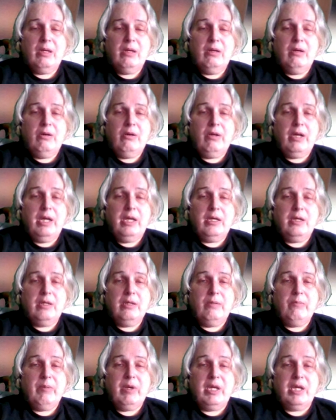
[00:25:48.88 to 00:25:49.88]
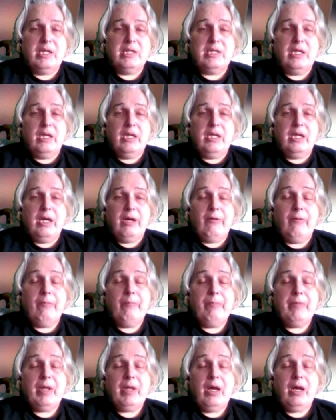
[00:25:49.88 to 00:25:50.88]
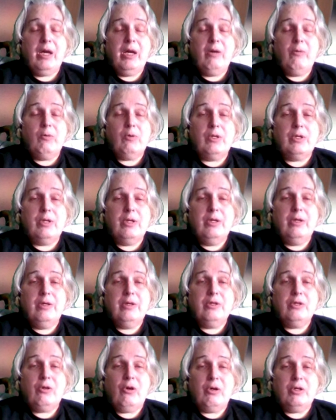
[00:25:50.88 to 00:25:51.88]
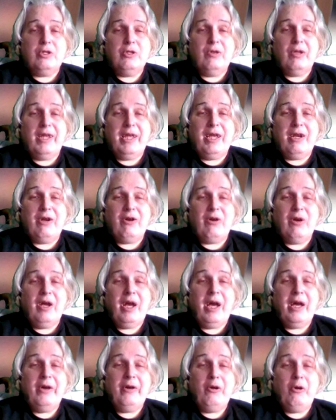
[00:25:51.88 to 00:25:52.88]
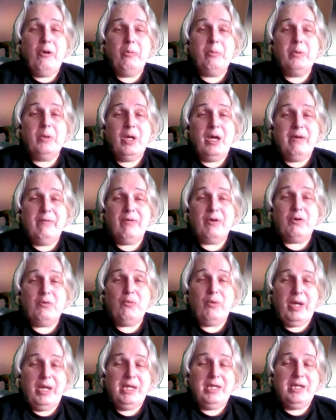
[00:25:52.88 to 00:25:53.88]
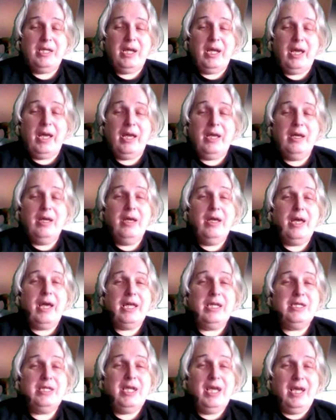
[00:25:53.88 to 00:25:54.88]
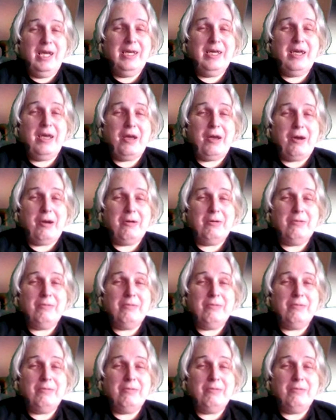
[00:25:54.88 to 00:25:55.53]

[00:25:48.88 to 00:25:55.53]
All right, I'm getting silly now. I will talk to you later. I hope you have a great day and take care.